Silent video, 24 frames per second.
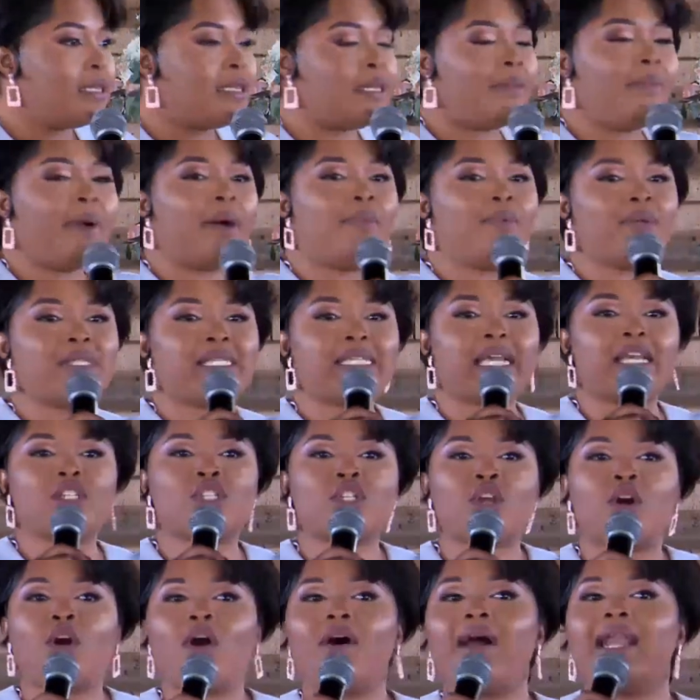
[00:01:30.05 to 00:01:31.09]
The Bible
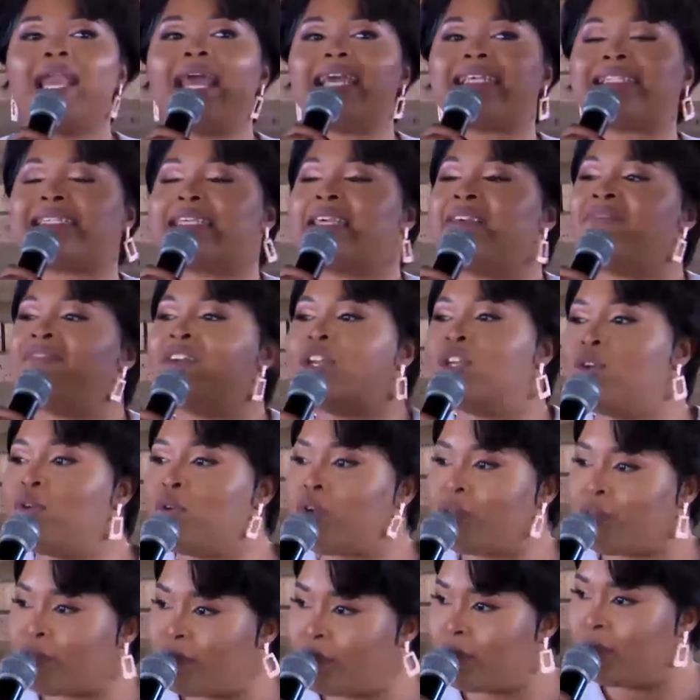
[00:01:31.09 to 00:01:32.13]
says God has given you
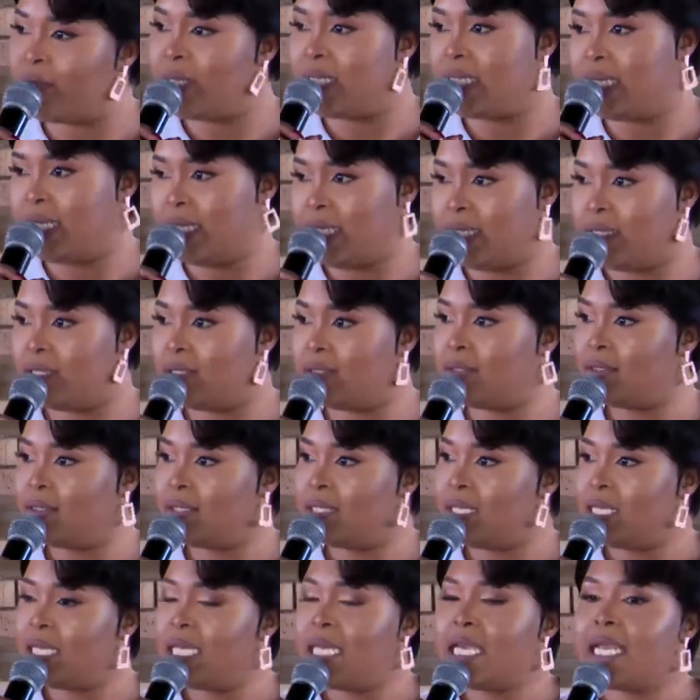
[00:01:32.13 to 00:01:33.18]
authority.
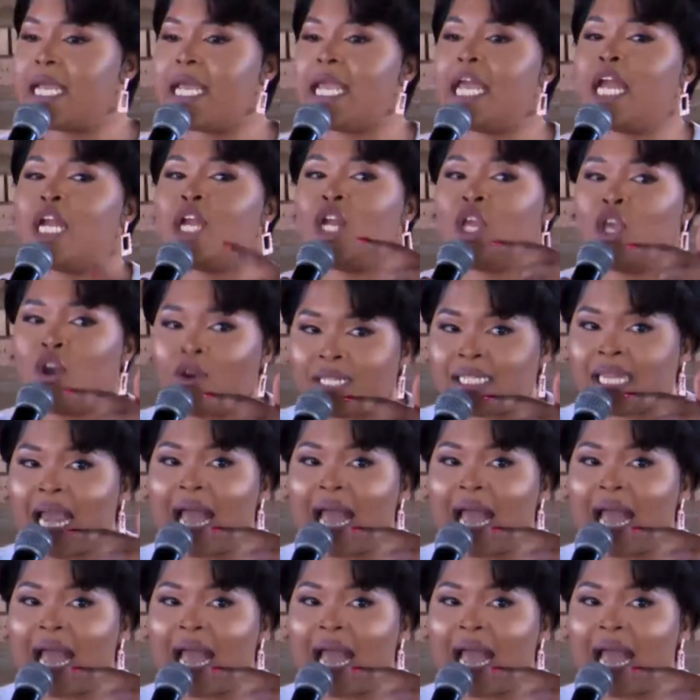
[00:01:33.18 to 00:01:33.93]
In your